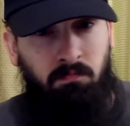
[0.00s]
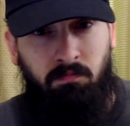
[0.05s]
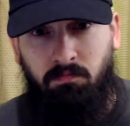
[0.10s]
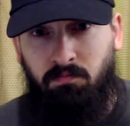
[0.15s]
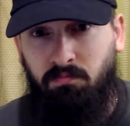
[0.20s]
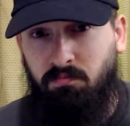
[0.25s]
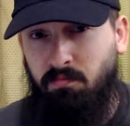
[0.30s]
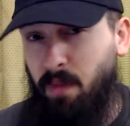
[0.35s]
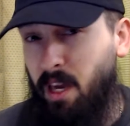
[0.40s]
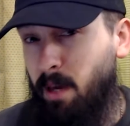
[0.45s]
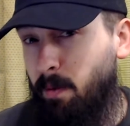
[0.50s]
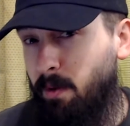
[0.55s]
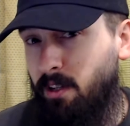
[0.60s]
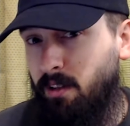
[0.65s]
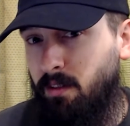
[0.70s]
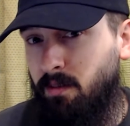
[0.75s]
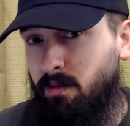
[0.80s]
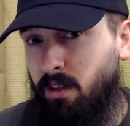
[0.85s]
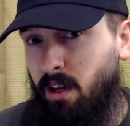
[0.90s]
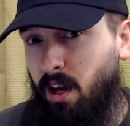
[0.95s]

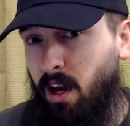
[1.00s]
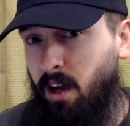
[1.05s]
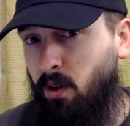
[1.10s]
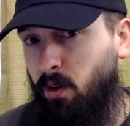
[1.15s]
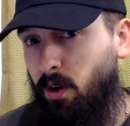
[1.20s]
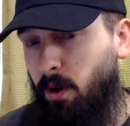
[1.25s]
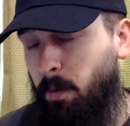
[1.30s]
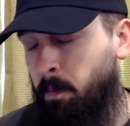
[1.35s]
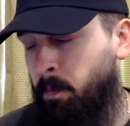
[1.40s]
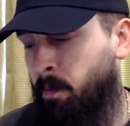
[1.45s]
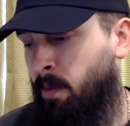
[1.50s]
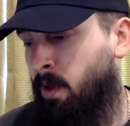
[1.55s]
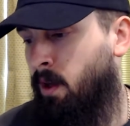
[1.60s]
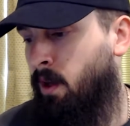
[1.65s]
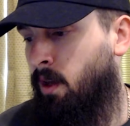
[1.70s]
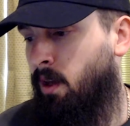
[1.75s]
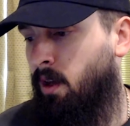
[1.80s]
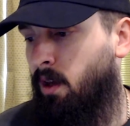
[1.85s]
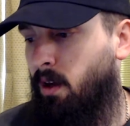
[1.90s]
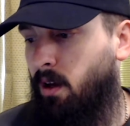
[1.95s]
Maybe? I don't know.
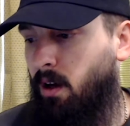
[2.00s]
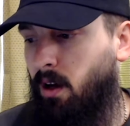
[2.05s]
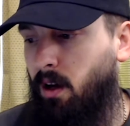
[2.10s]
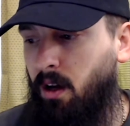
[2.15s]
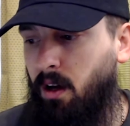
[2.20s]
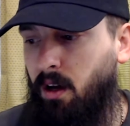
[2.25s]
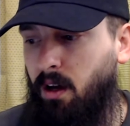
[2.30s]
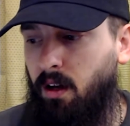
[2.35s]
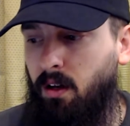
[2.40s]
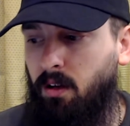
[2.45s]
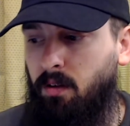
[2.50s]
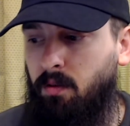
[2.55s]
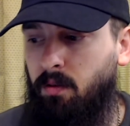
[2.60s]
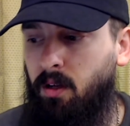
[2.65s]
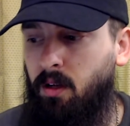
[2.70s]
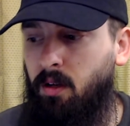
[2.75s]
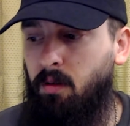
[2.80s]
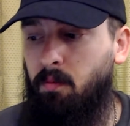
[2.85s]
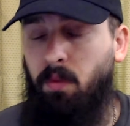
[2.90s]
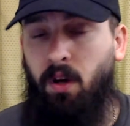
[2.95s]

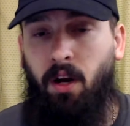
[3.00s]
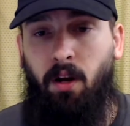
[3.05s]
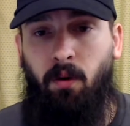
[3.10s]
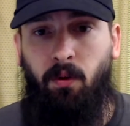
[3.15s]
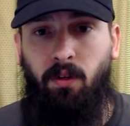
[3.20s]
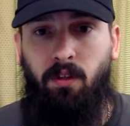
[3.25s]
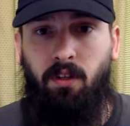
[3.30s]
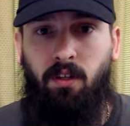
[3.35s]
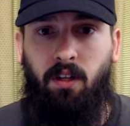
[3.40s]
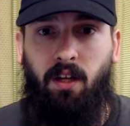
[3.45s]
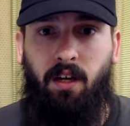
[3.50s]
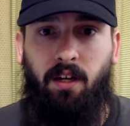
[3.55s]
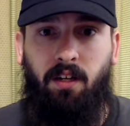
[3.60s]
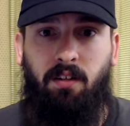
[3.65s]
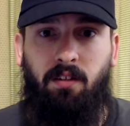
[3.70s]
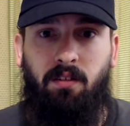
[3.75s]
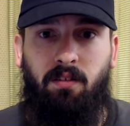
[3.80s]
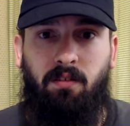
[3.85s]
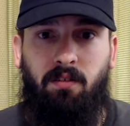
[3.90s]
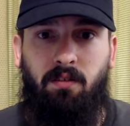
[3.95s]
But I really
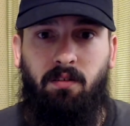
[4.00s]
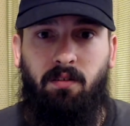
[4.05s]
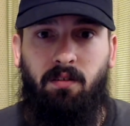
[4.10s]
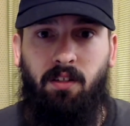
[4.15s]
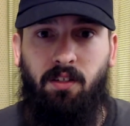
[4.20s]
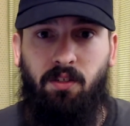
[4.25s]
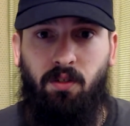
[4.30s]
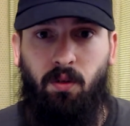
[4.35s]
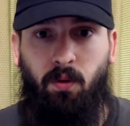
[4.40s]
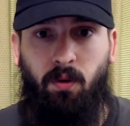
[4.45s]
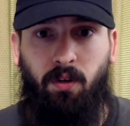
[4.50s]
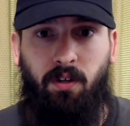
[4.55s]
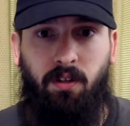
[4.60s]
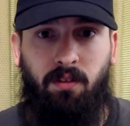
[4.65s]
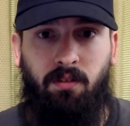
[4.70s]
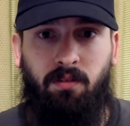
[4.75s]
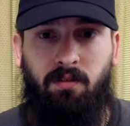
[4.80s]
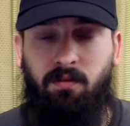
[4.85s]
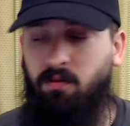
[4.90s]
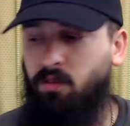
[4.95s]
like this orc,
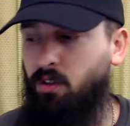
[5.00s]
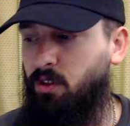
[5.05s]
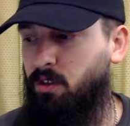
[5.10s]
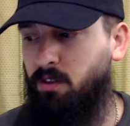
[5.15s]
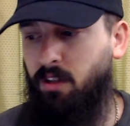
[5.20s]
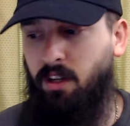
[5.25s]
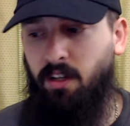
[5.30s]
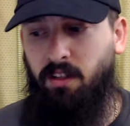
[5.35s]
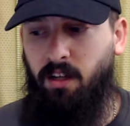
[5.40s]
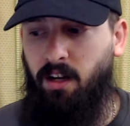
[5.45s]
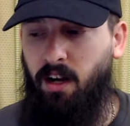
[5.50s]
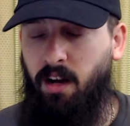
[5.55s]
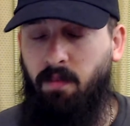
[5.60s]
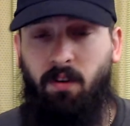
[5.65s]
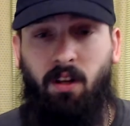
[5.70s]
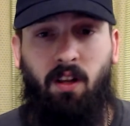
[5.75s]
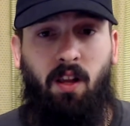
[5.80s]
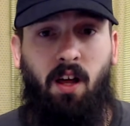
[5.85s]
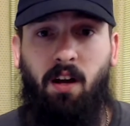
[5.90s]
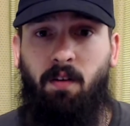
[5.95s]
looking like they're having
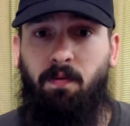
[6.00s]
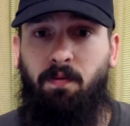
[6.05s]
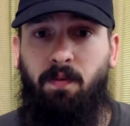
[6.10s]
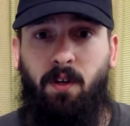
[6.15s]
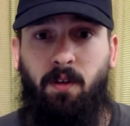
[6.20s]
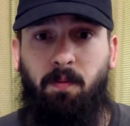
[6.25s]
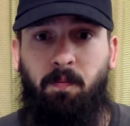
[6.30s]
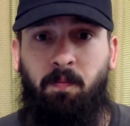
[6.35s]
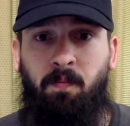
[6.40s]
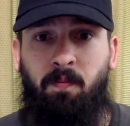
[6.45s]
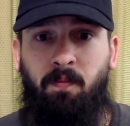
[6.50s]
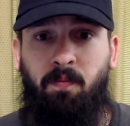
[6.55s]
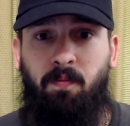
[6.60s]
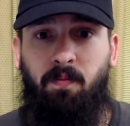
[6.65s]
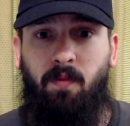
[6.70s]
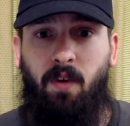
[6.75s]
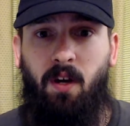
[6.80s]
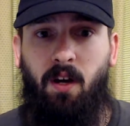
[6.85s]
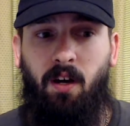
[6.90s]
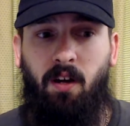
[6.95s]
a lot of fun.
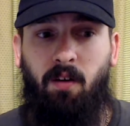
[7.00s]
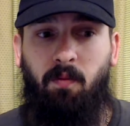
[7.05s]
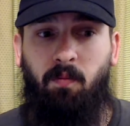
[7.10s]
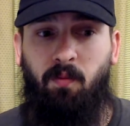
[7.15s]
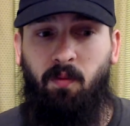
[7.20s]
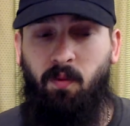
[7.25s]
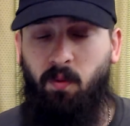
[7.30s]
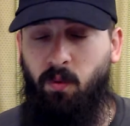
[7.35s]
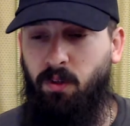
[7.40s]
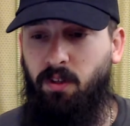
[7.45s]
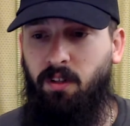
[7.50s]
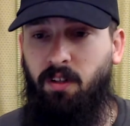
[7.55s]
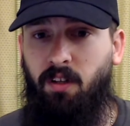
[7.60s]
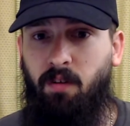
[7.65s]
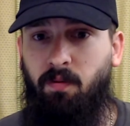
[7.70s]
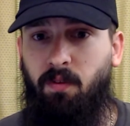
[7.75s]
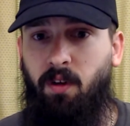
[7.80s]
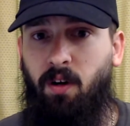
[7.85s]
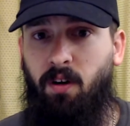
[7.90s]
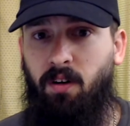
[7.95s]
Really
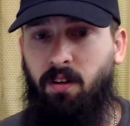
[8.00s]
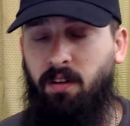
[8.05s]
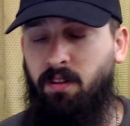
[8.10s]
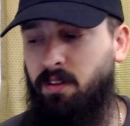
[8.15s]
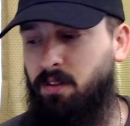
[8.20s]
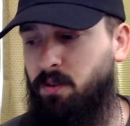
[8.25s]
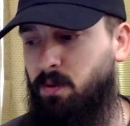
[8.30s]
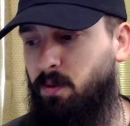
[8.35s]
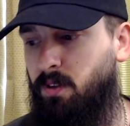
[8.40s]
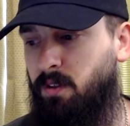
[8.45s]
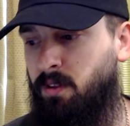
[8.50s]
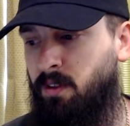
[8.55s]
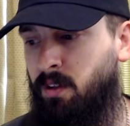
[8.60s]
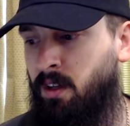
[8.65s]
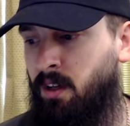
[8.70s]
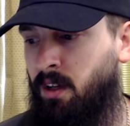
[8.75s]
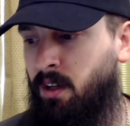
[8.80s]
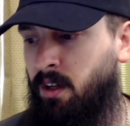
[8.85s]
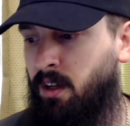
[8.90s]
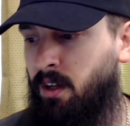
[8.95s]
love the art on this one.
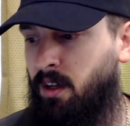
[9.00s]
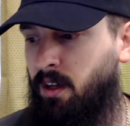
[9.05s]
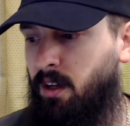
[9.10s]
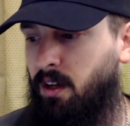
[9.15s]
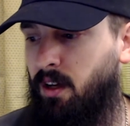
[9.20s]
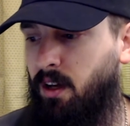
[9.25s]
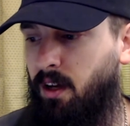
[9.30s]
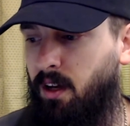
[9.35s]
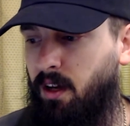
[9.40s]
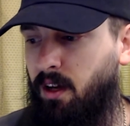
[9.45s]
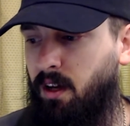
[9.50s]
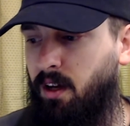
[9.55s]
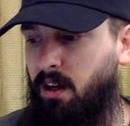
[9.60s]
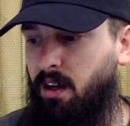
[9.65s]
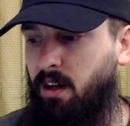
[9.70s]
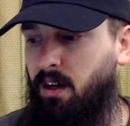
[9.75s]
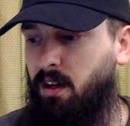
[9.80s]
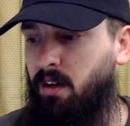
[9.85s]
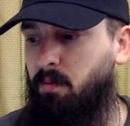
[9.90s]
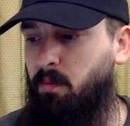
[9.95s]

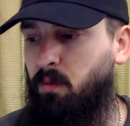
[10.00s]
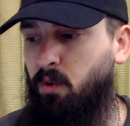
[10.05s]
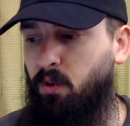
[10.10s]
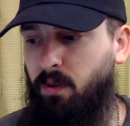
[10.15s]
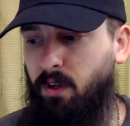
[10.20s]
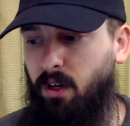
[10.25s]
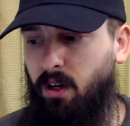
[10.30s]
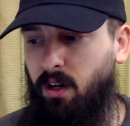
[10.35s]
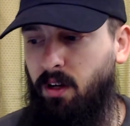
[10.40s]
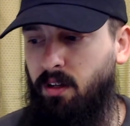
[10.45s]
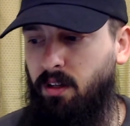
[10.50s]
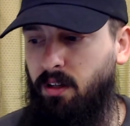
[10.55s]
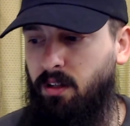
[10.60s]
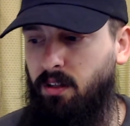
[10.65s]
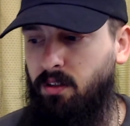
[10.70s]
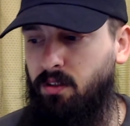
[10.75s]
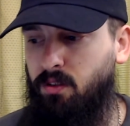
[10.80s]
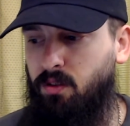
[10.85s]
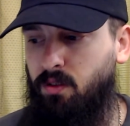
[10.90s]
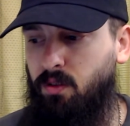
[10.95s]
Moving on is